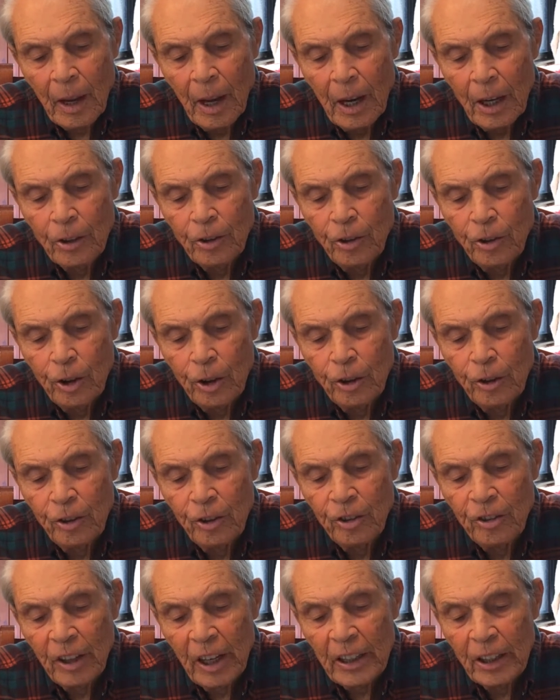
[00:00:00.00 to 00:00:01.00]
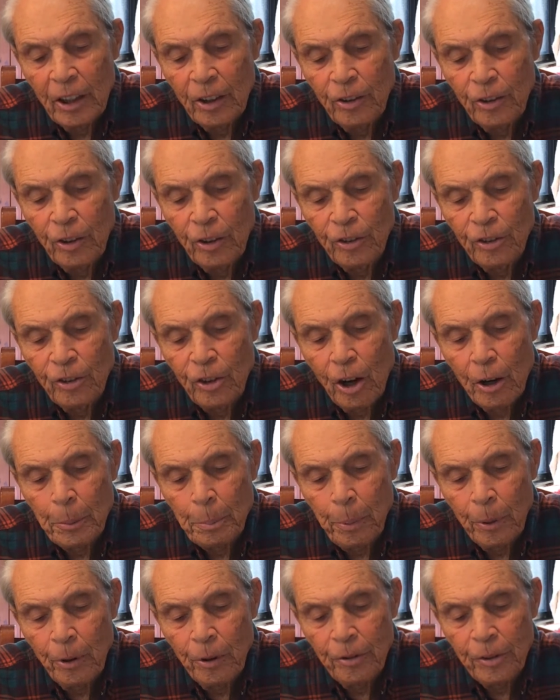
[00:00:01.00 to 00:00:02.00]
and Jesus and his
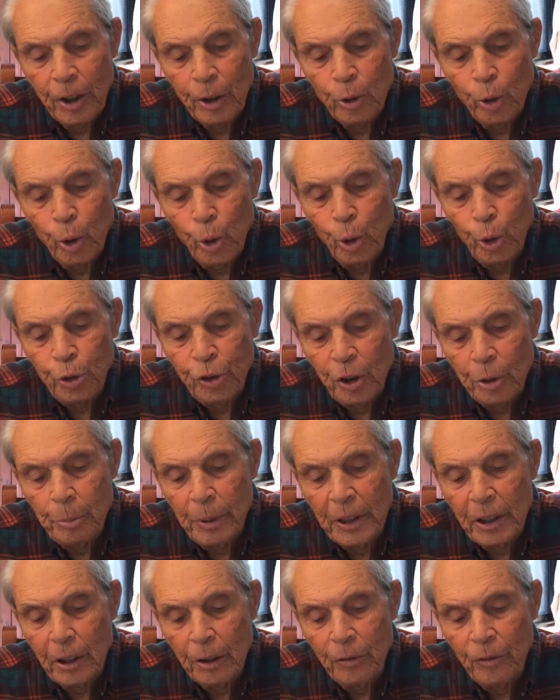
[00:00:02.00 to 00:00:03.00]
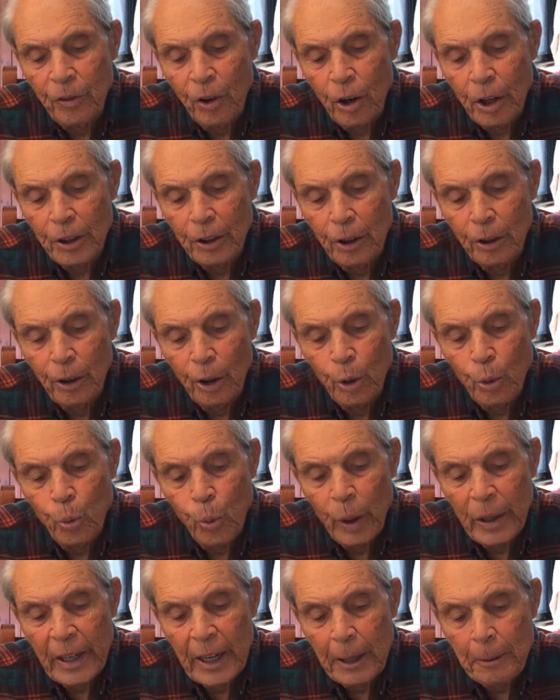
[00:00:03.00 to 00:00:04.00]
disciples had also been invited to the
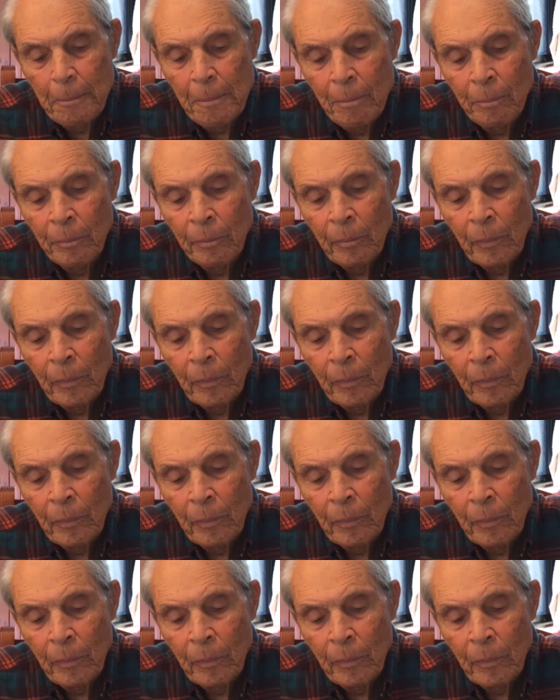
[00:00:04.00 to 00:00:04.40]
wedding.